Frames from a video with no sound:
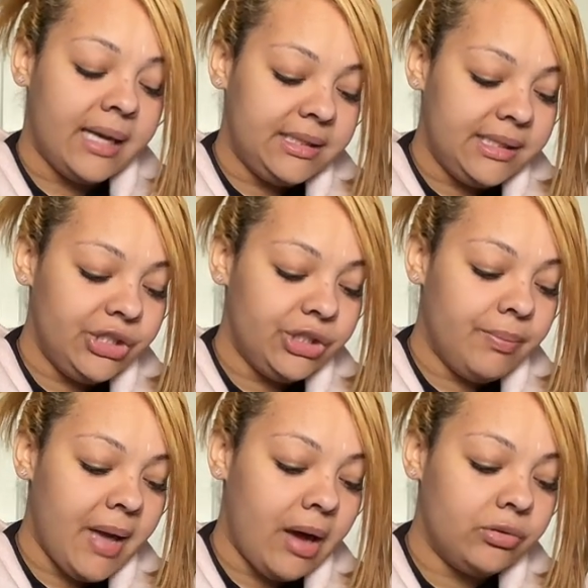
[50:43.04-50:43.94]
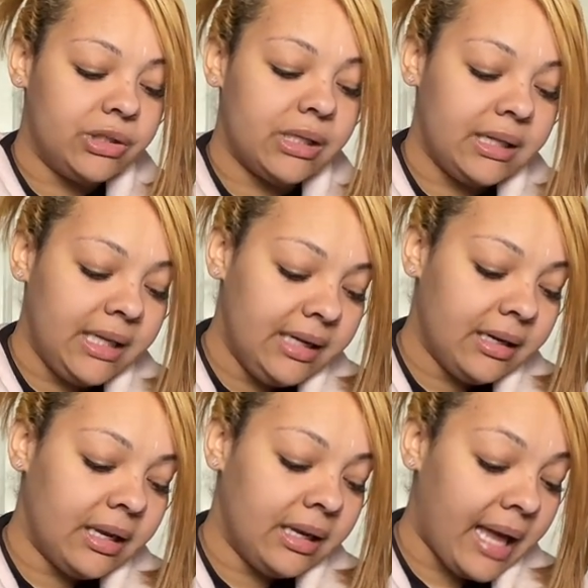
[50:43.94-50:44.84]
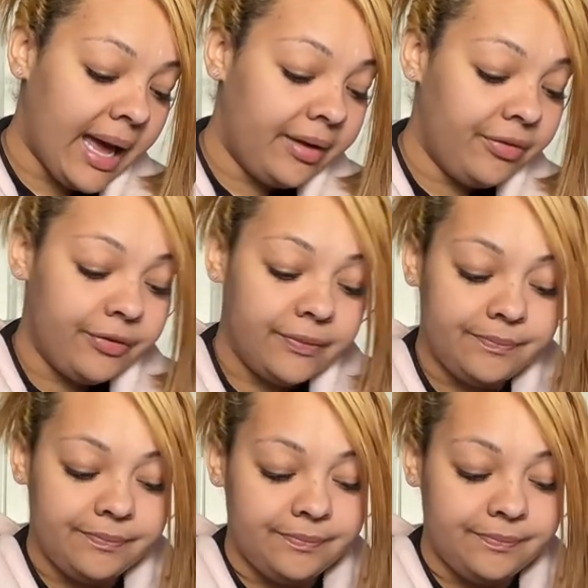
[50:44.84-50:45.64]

I teach them how to lead a life